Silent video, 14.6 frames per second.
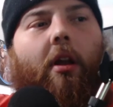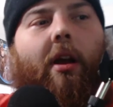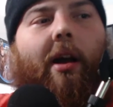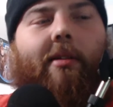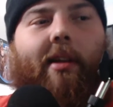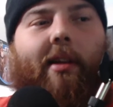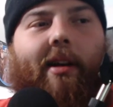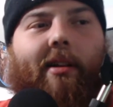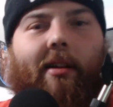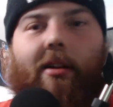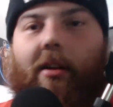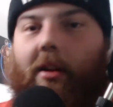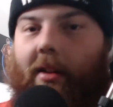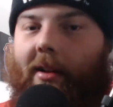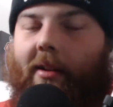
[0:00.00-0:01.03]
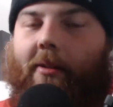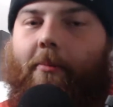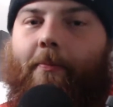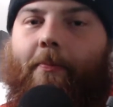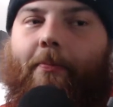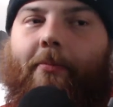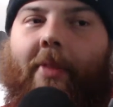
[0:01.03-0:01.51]
I would like to call it
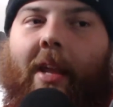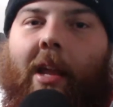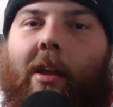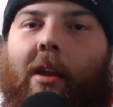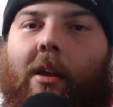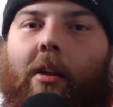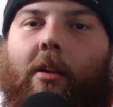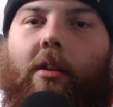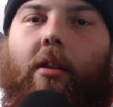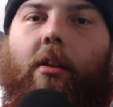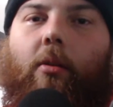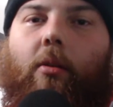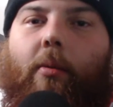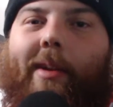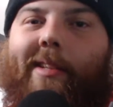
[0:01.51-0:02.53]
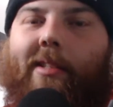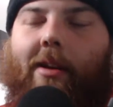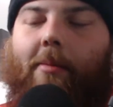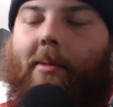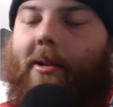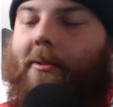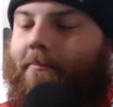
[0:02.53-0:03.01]
the
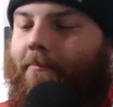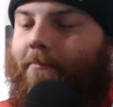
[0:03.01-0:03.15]
Wheezometer.